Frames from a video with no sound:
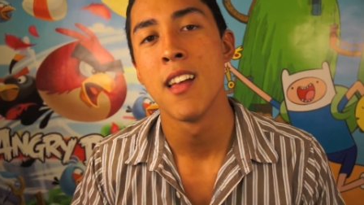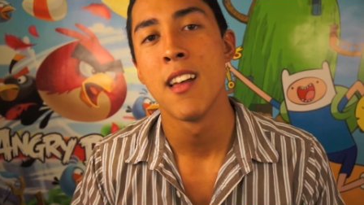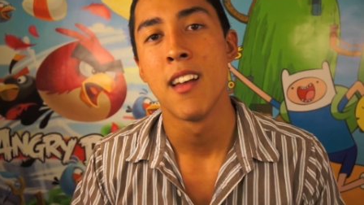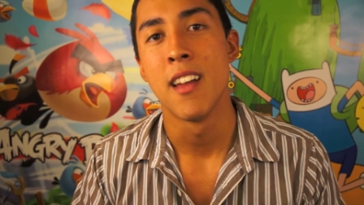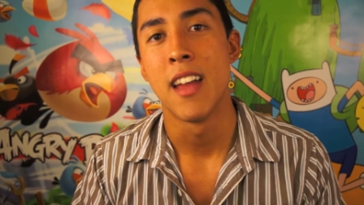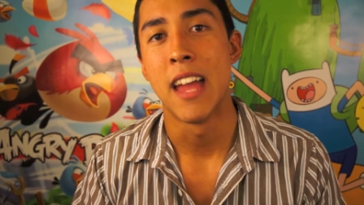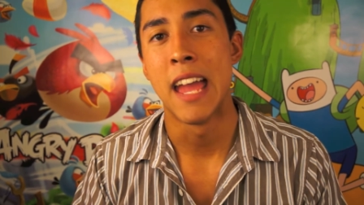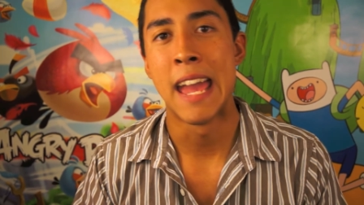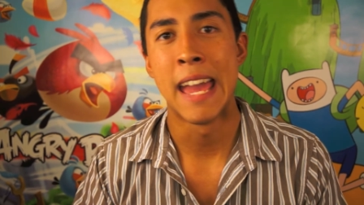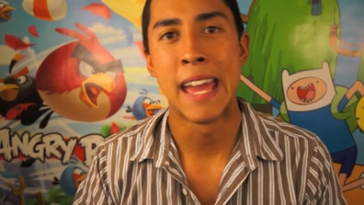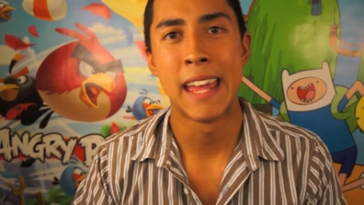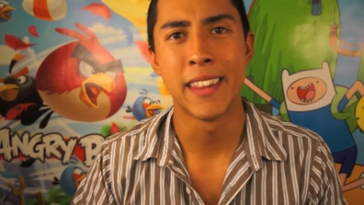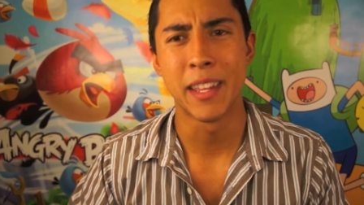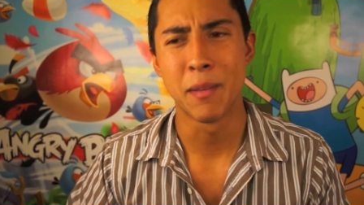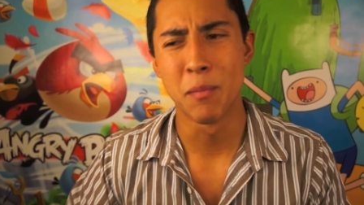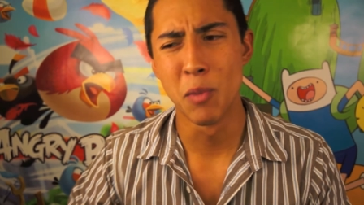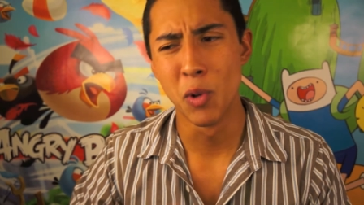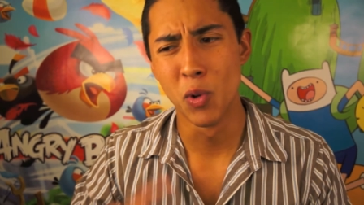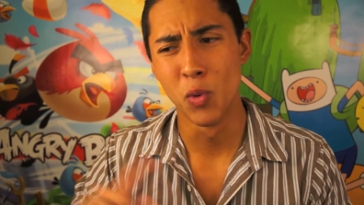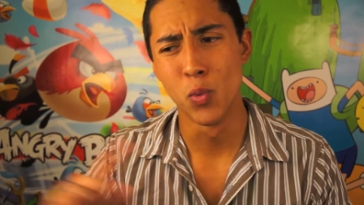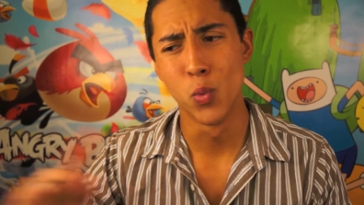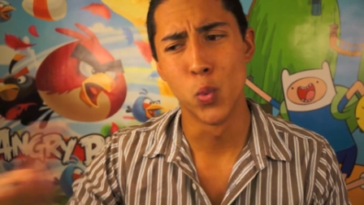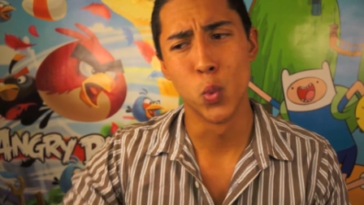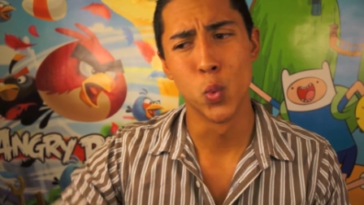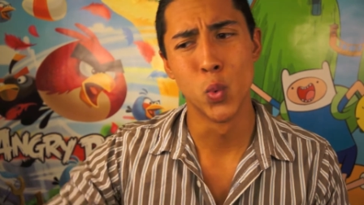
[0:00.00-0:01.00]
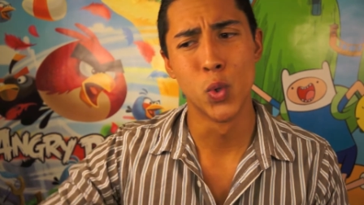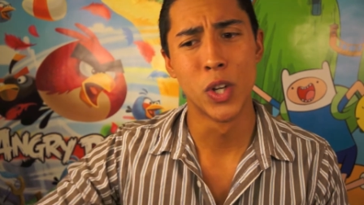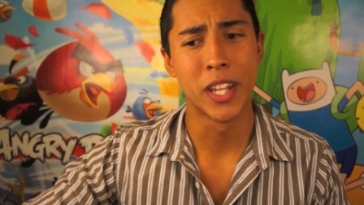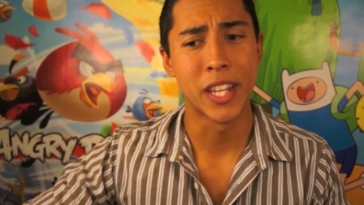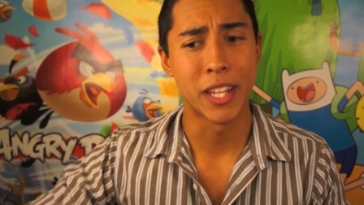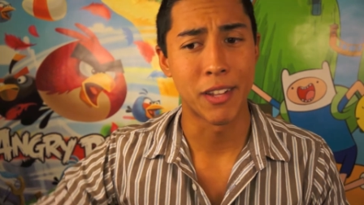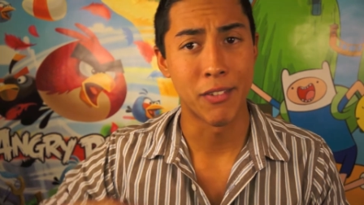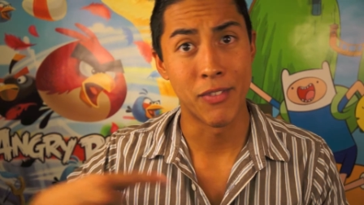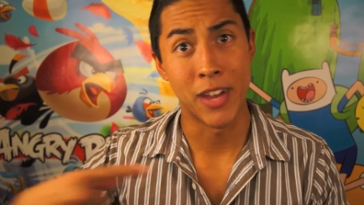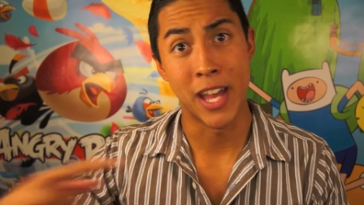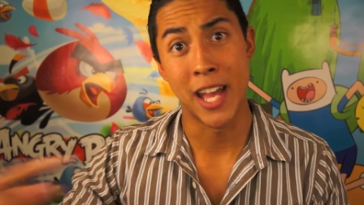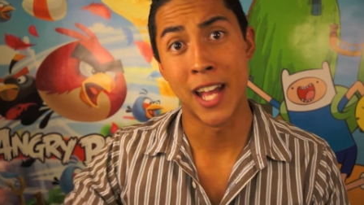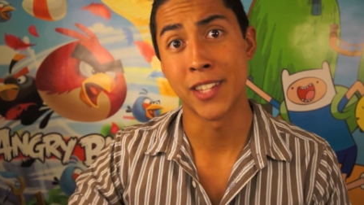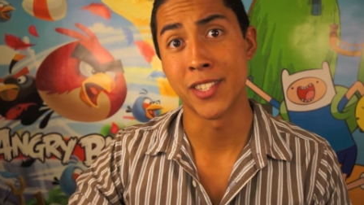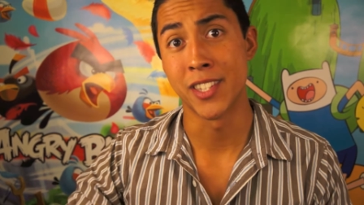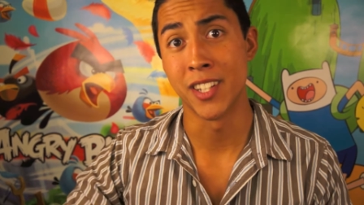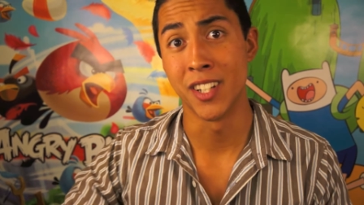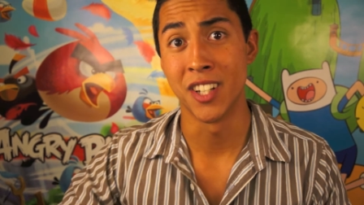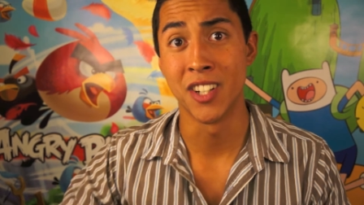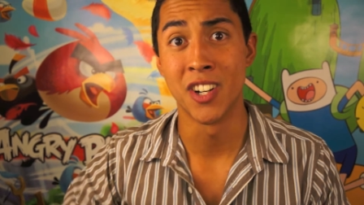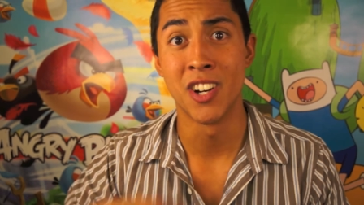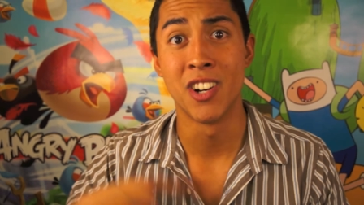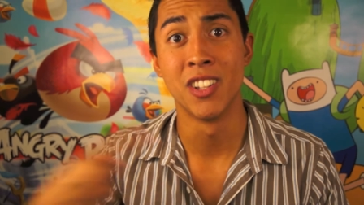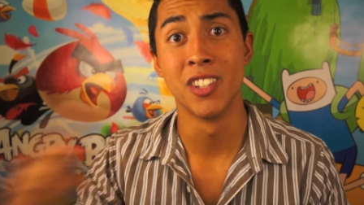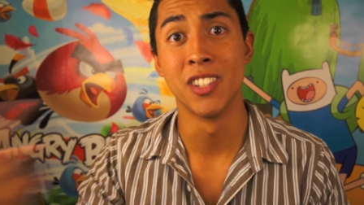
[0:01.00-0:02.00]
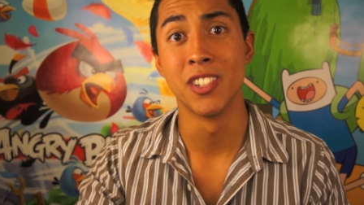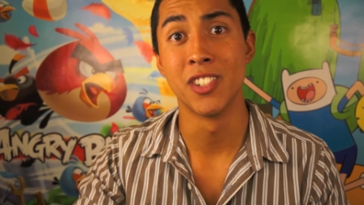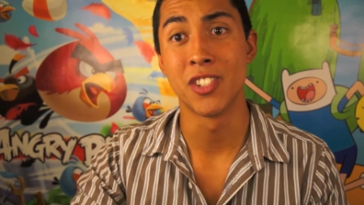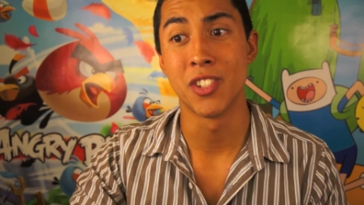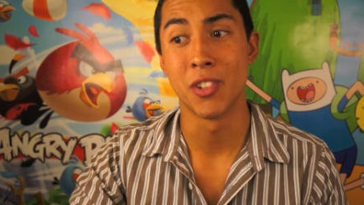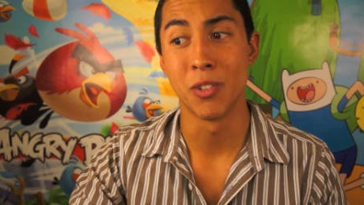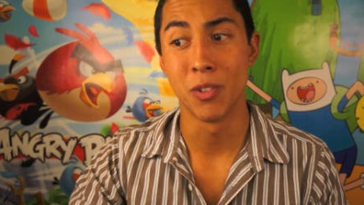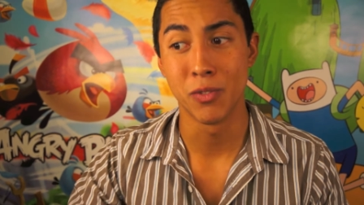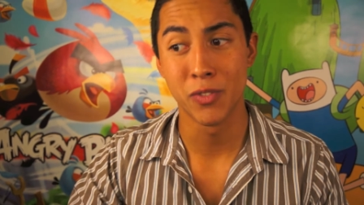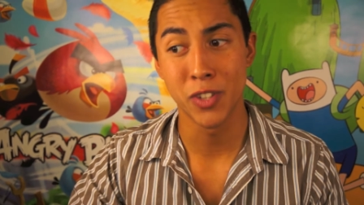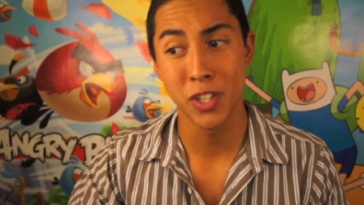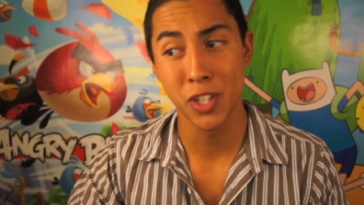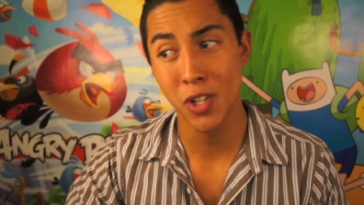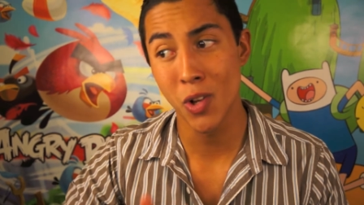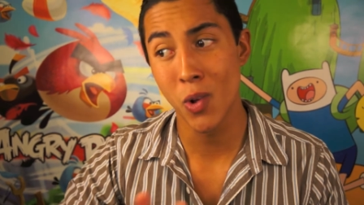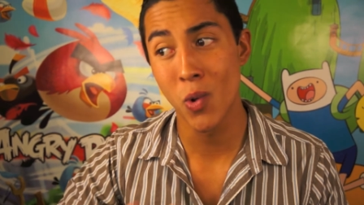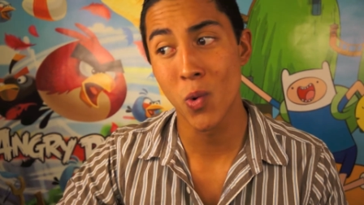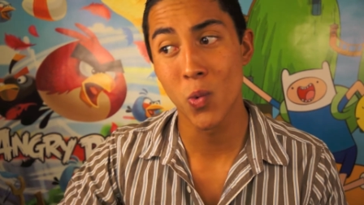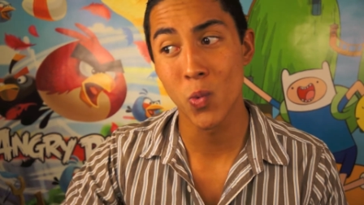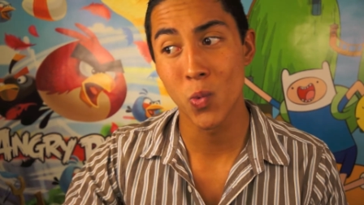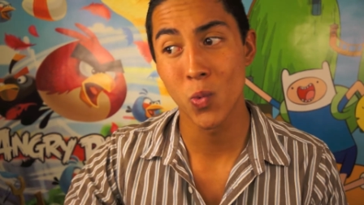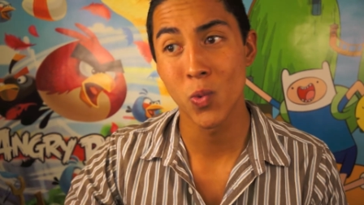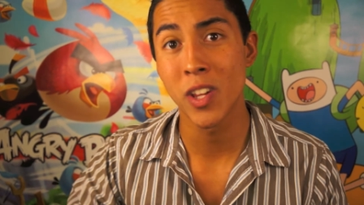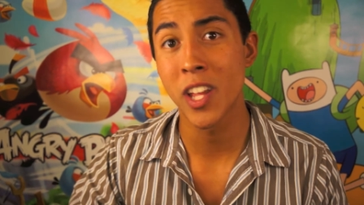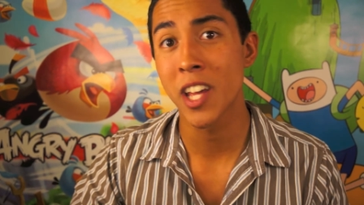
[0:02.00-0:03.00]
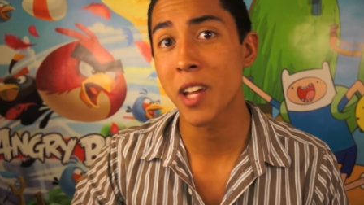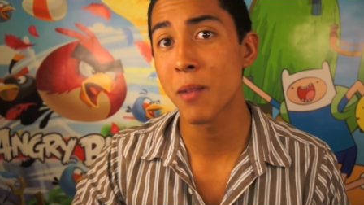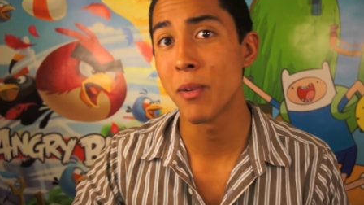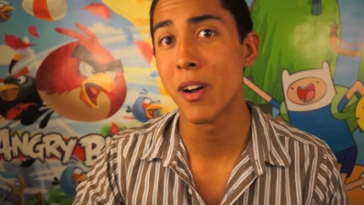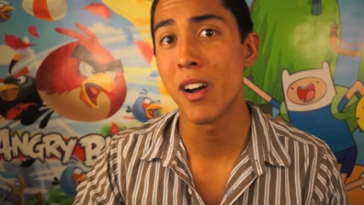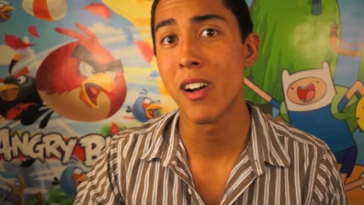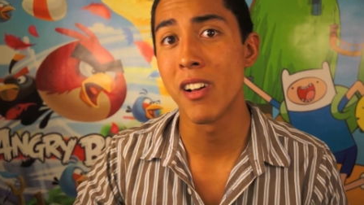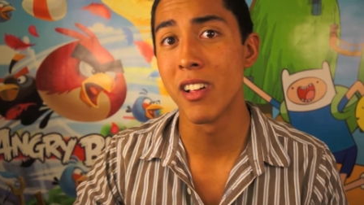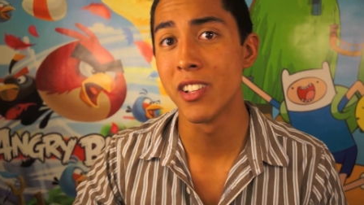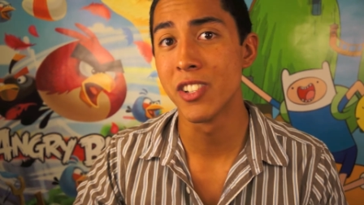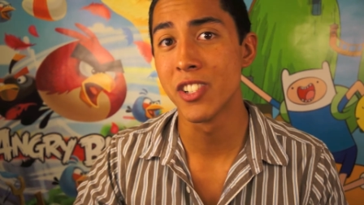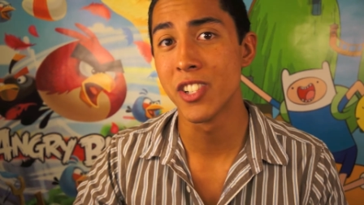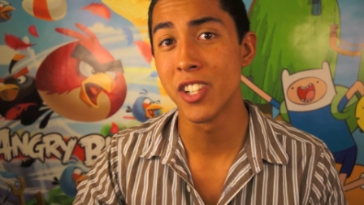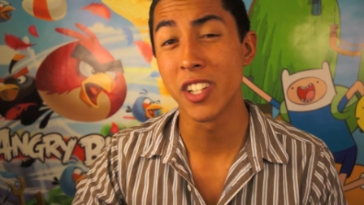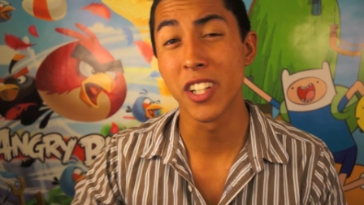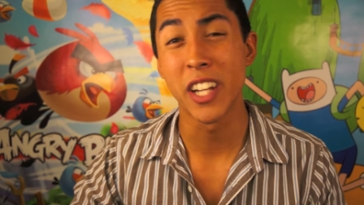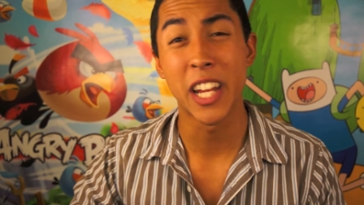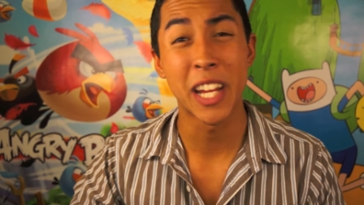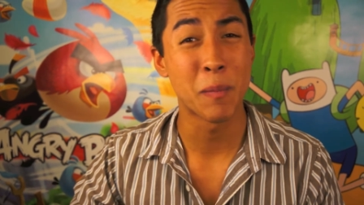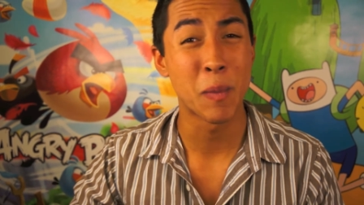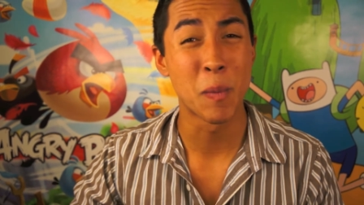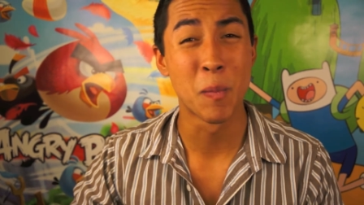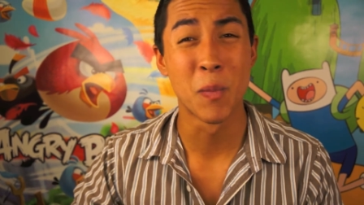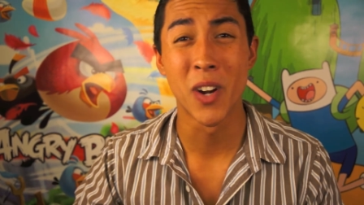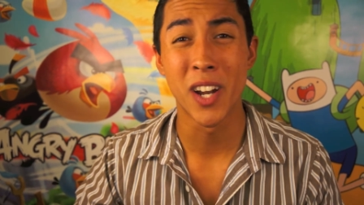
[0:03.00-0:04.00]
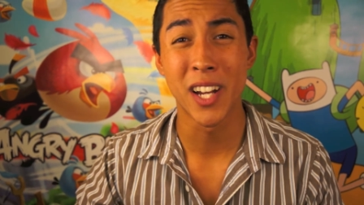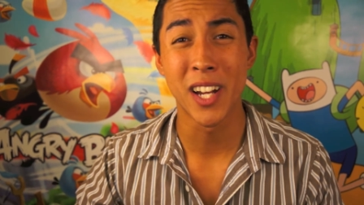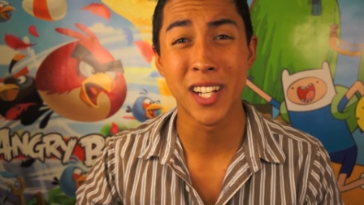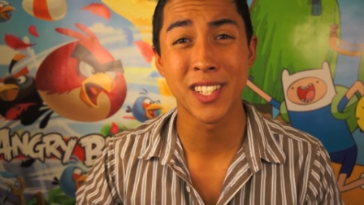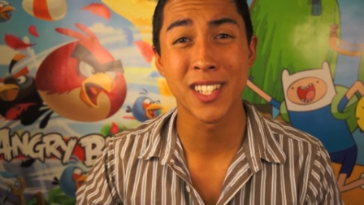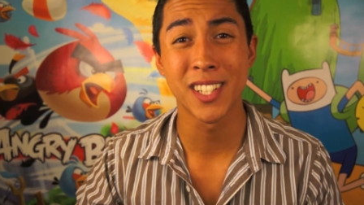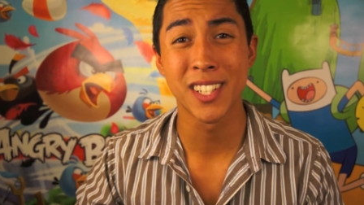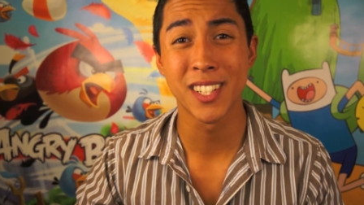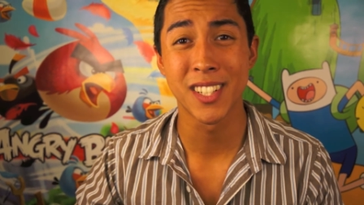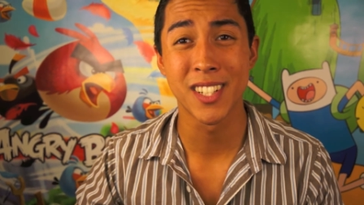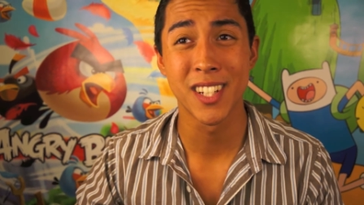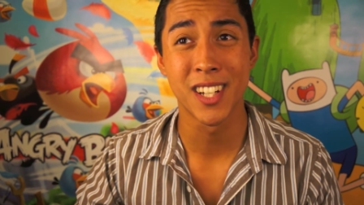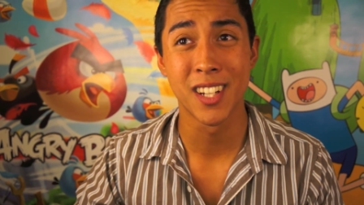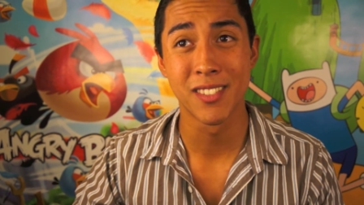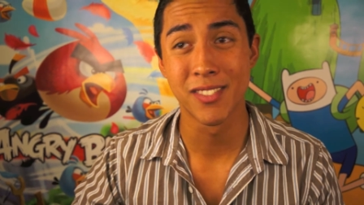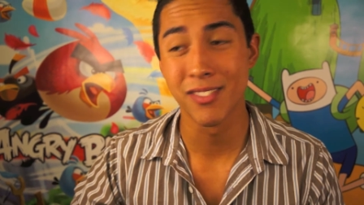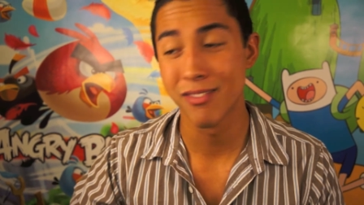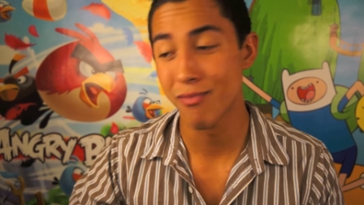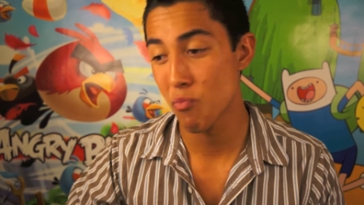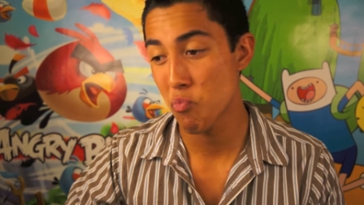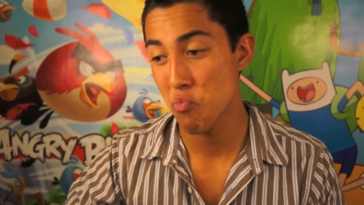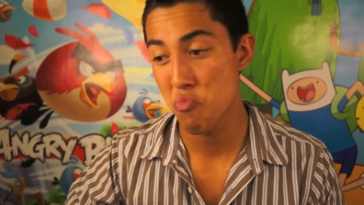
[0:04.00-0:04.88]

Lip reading: And they move really fast in college. So if you don't like biology and you hate memorizing stuff,